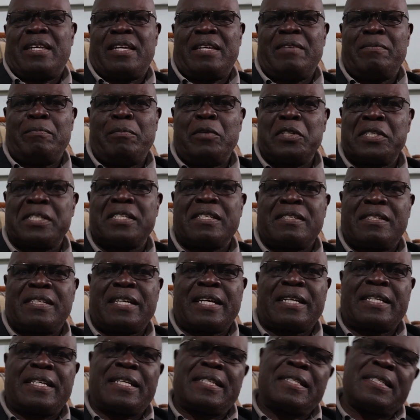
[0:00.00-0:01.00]
in most
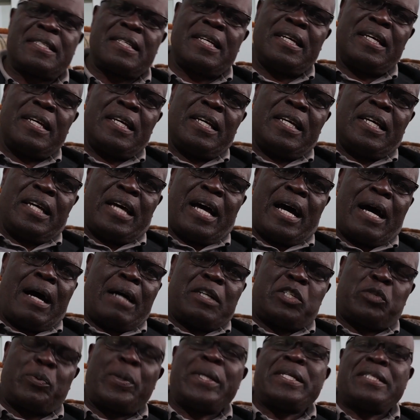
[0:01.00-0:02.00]
sectors
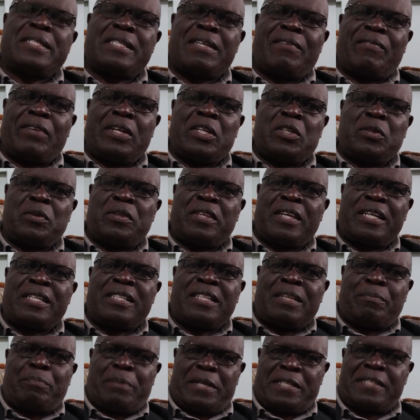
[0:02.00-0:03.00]
27 to
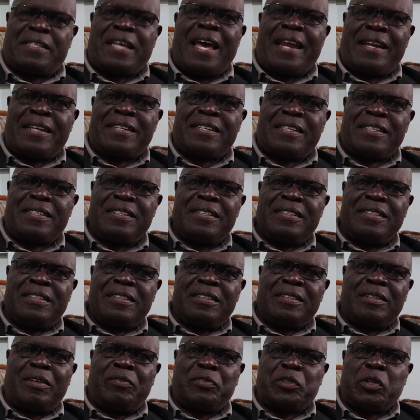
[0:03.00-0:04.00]
30%
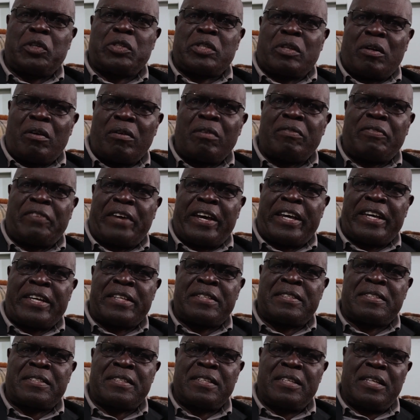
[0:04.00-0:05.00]
of total
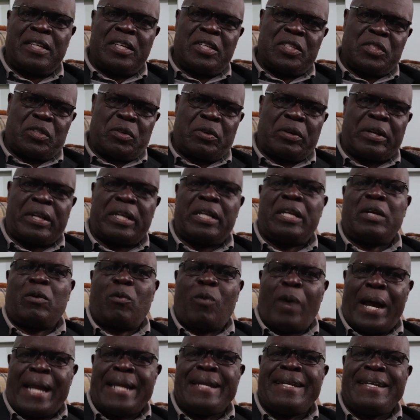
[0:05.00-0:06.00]
overheads. So really
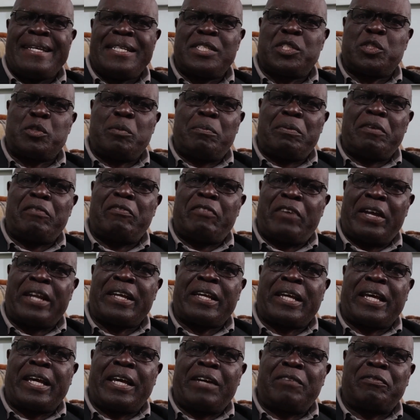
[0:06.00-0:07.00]
one needs to be very
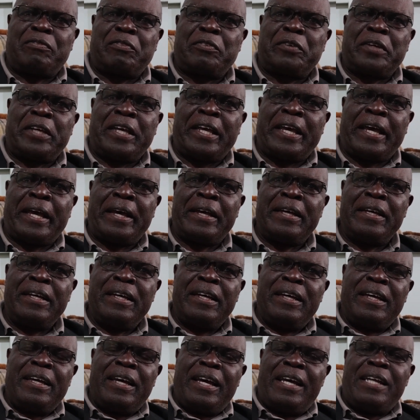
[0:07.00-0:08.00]
careful here.
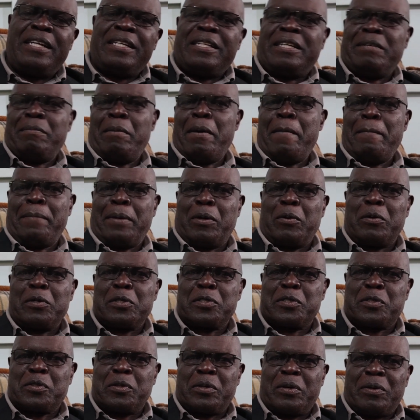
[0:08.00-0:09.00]
And remember
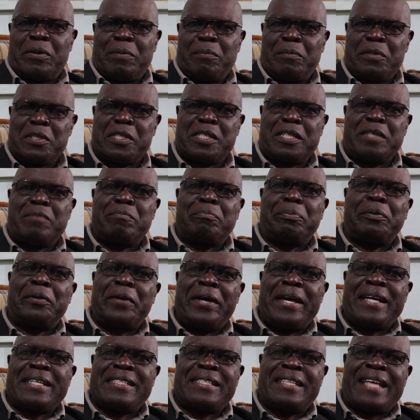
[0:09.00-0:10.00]
also, most
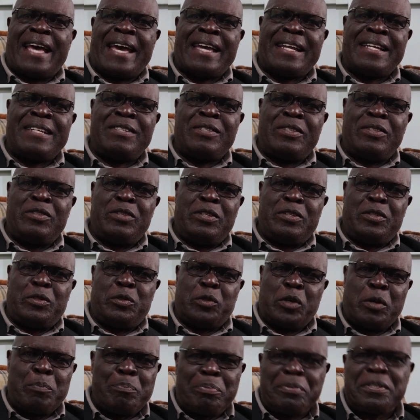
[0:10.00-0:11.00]
employers, you
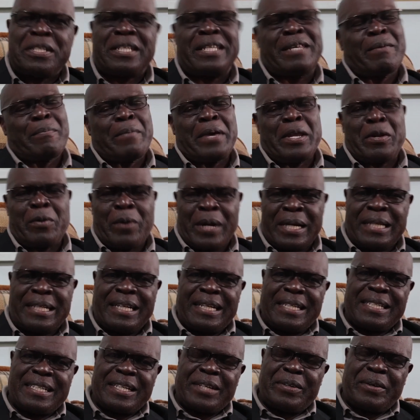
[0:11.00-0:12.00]
don't put them in one
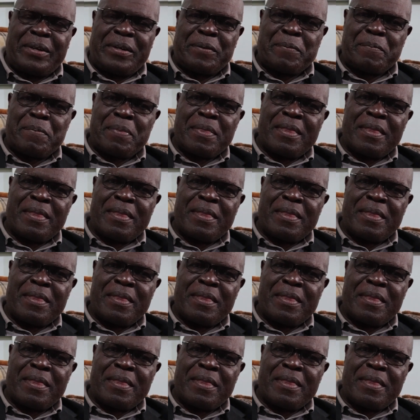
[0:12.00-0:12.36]
category.